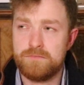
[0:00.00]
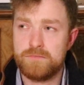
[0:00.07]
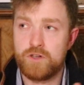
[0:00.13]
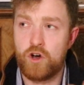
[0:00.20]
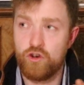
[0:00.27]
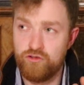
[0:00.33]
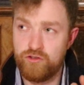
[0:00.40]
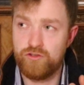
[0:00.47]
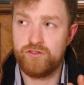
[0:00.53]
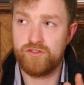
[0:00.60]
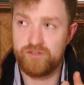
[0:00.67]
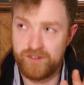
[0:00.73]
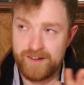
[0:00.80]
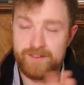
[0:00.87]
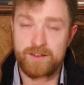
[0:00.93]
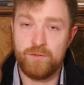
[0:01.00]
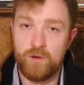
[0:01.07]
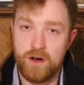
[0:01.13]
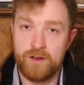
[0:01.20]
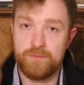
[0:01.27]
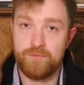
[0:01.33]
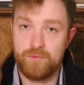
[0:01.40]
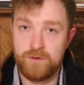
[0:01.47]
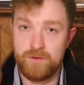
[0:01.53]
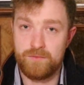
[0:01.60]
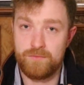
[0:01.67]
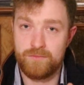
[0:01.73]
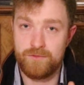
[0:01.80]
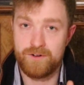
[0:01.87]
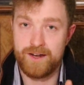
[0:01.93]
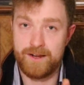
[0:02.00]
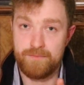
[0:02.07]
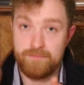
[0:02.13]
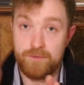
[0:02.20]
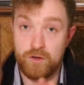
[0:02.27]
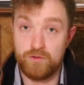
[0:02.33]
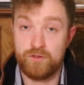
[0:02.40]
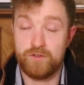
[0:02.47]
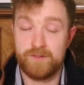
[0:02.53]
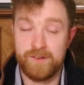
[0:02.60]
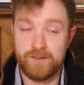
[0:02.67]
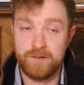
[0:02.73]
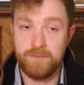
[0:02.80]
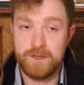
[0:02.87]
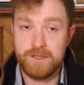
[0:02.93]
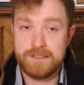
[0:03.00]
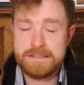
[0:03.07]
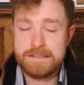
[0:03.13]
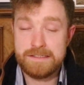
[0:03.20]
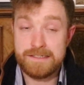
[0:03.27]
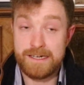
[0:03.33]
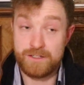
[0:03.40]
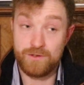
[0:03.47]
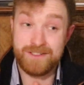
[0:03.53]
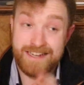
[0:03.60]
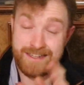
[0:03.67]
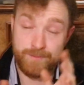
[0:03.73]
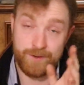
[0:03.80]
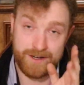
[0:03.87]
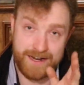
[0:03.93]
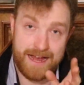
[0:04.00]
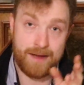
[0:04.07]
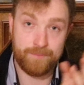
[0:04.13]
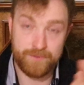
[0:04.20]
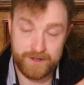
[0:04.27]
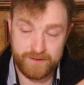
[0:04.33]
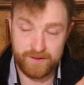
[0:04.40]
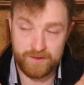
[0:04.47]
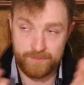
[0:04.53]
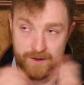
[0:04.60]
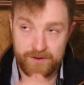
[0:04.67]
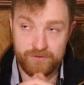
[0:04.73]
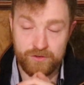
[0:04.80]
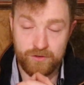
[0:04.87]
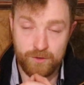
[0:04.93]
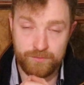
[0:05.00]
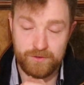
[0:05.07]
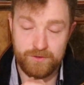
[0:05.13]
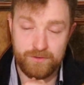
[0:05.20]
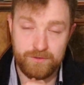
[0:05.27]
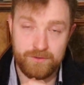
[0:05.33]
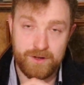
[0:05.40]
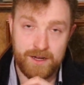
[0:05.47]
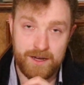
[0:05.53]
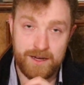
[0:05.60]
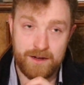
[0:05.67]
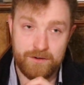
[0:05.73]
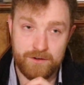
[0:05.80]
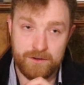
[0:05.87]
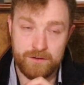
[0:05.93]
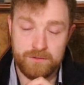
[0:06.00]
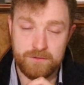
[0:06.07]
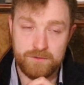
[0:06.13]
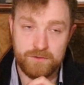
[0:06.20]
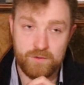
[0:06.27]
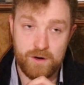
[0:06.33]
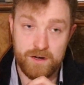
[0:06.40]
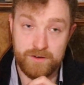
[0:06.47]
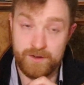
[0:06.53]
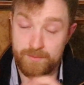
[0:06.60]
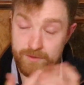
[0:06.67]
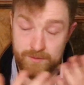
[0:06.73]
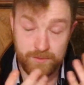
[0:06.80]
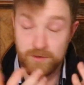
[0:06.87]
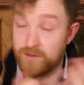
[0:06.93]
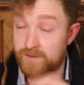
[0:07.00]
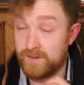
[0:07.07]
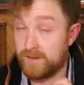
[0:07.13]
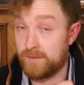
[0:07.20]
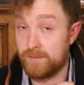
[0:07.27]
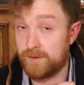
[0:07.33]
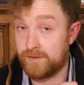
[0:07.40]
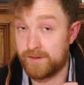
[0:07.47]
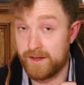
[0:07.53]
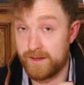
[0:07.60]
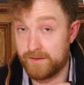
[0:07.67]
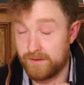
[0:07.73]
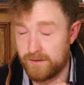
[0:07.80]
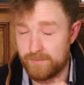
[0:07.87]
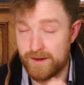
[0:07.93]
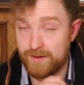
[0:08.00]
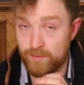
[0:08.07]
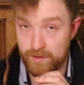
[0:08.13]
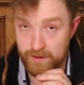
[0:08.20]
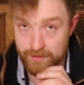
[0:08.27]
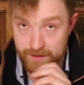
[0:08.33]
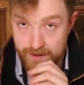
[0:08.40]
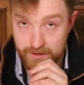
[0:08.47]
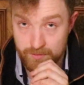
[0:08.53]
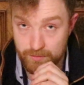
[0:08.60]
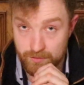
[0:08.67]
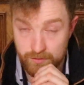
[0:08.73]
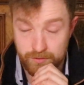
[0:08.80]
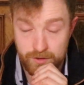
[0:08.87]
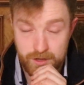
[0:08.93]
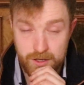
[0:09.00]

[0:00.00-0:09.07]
160-watt marine Bluetooth system. I do intend to put an amp to get the speakers to go up to a louder quality, but the Bluetooth system, I must say, is the best working thing on the boat.